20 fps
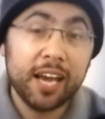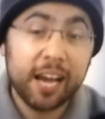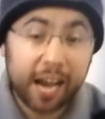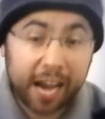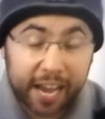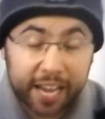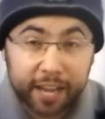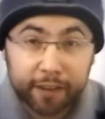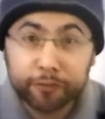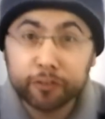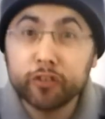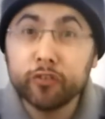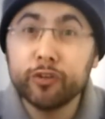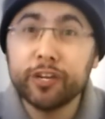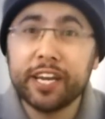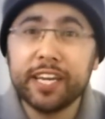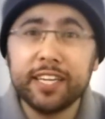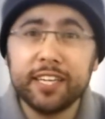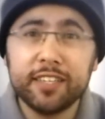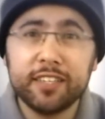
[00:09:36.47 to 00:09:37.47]
I have
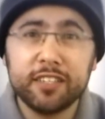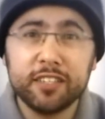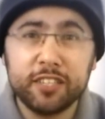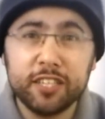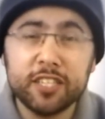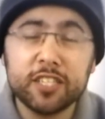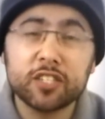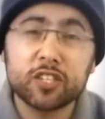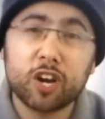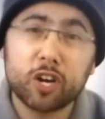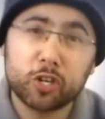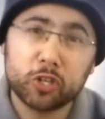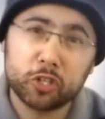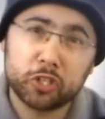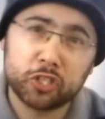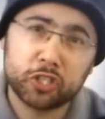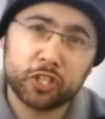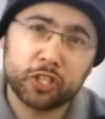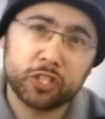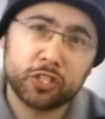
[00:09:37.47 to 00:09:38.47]
created this Soccer
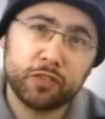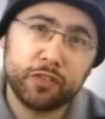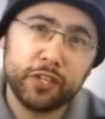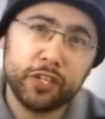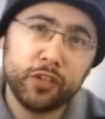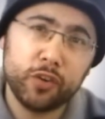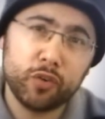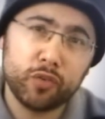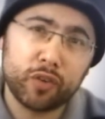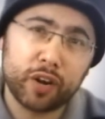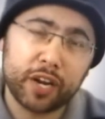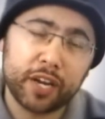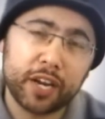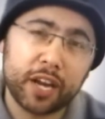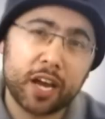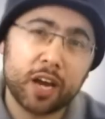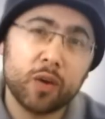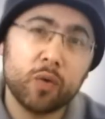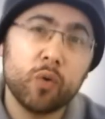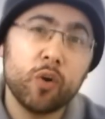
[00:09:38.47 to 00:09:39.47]
Stars video right
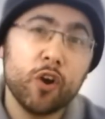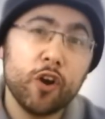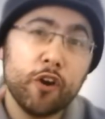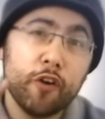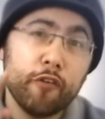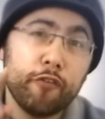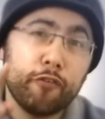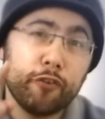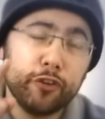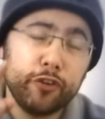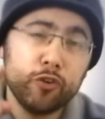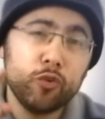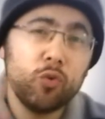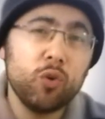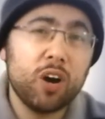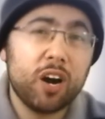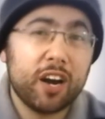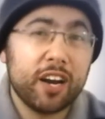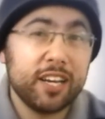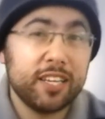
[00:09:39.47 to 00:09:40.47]
now for you
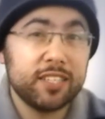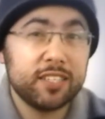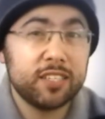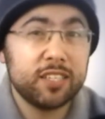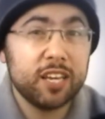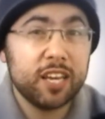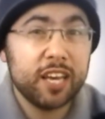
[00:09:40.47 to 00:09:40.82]
guys,